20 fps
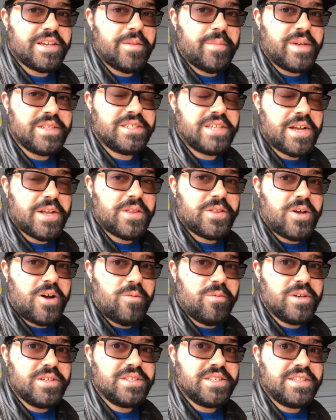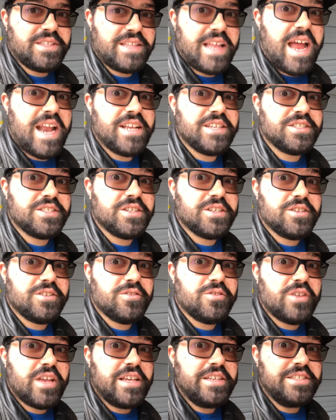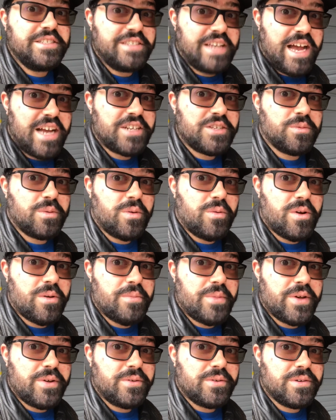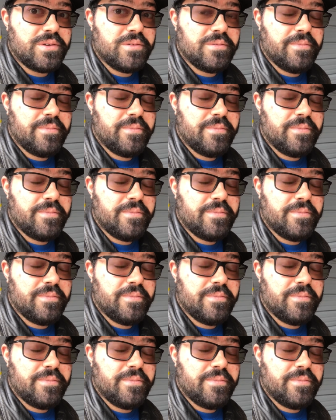And my second thought was, that is exactly what I want to build.